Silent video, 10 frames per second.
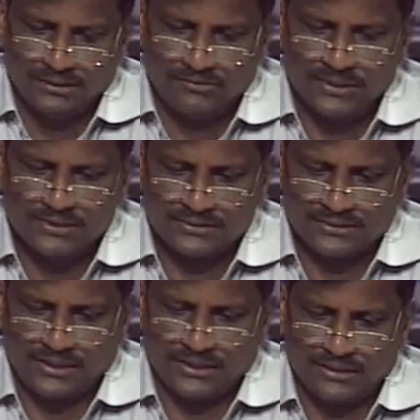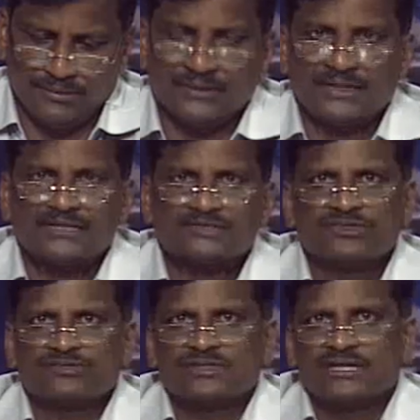various things
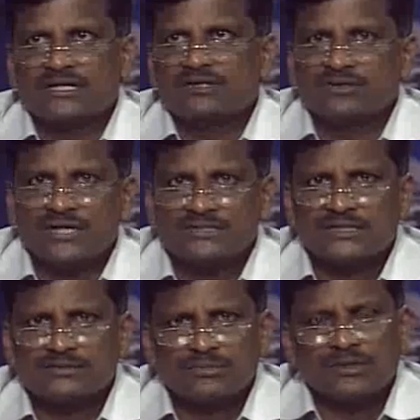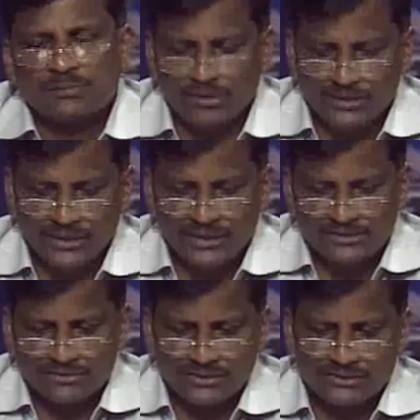which we take into consideration. The political
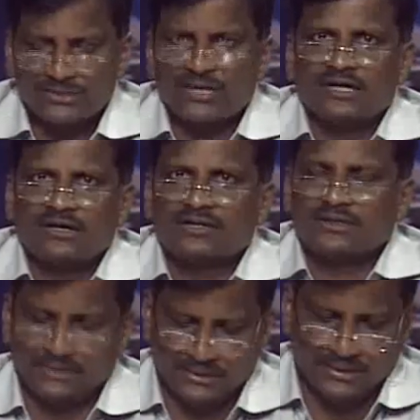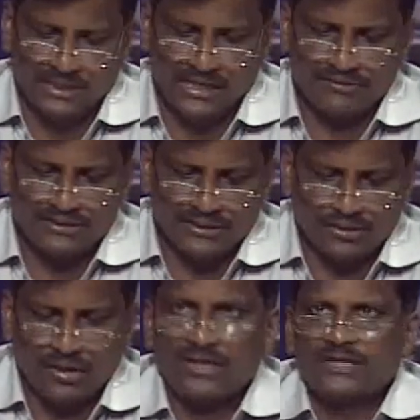executives are not having the
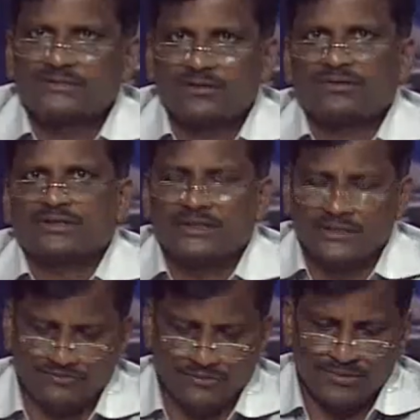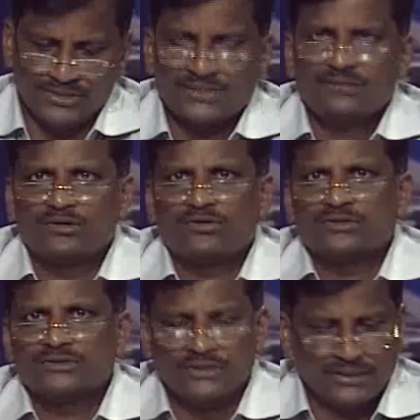knowledge or the information,
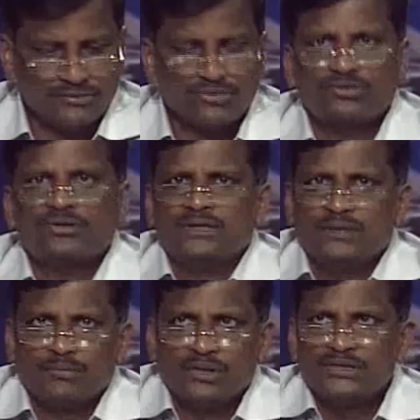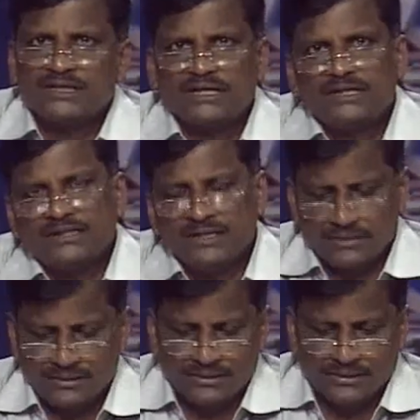because even though politically
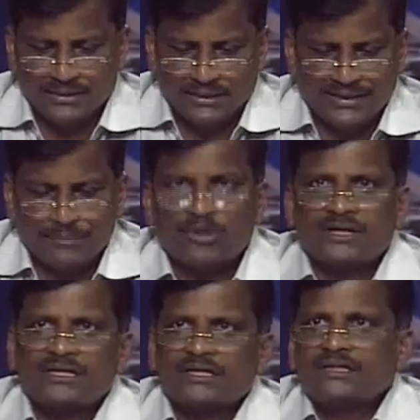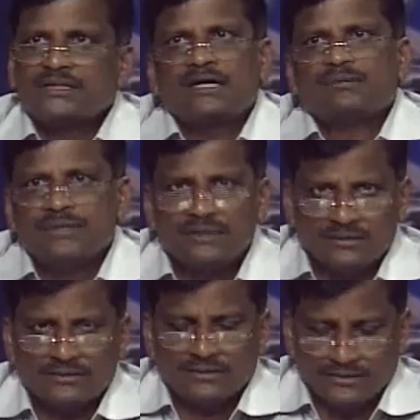democratically they are being
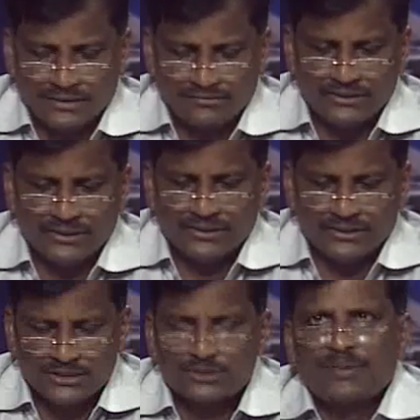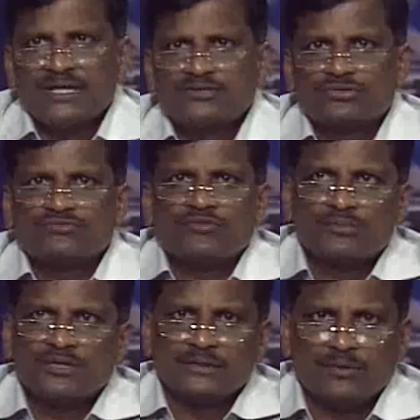given the space to
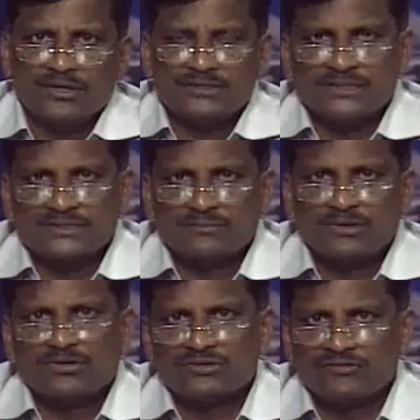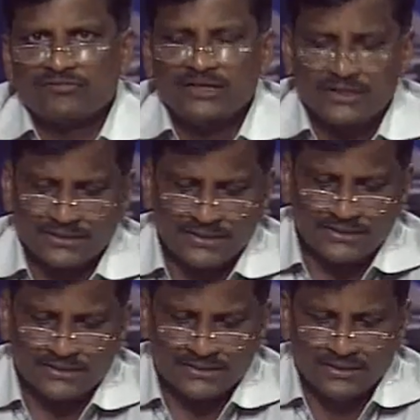formulate the policies, because of various
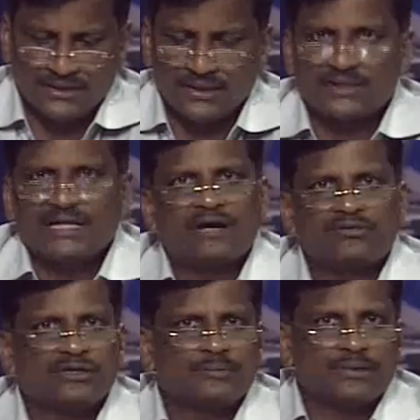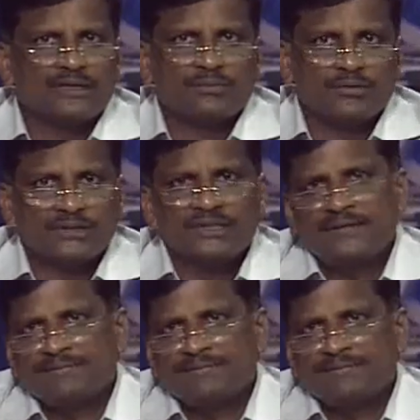reasons they have to depend upon